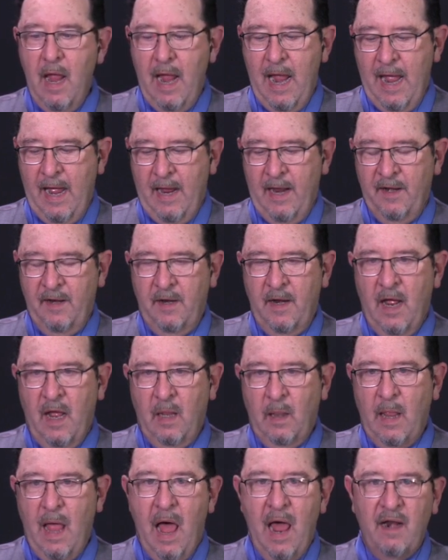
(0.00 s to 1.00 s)
and
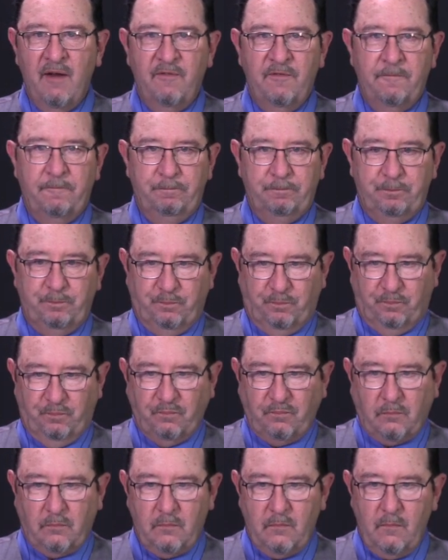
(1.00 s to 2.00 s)
a lot of
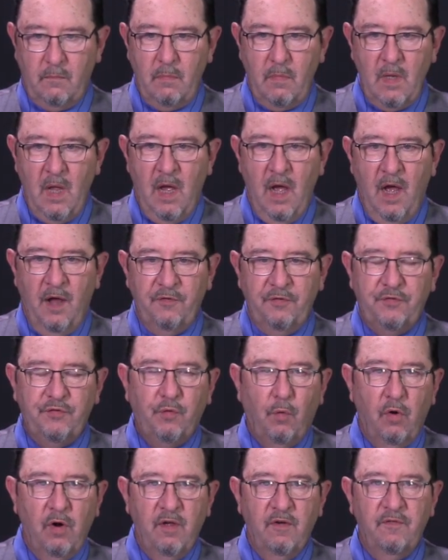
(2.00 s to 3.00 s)
uh,
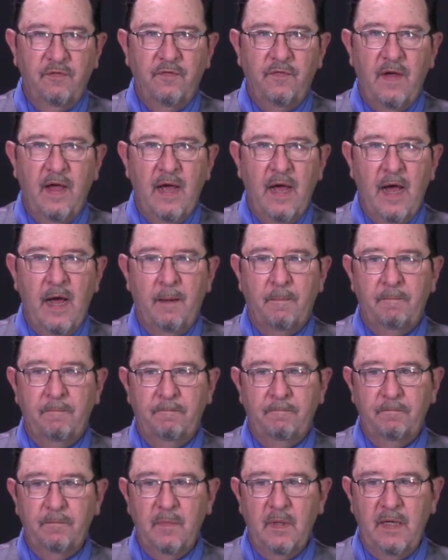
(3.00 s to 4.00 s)
sort of
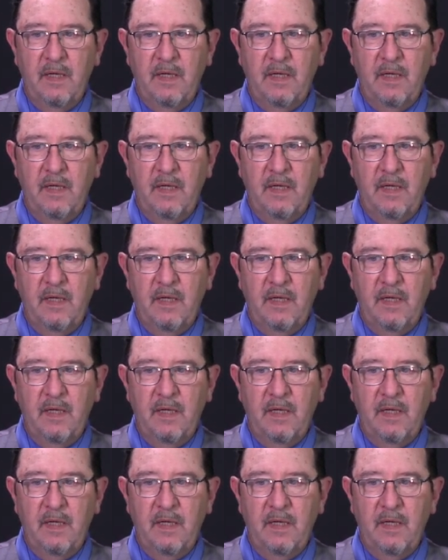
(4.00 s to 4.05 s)
um,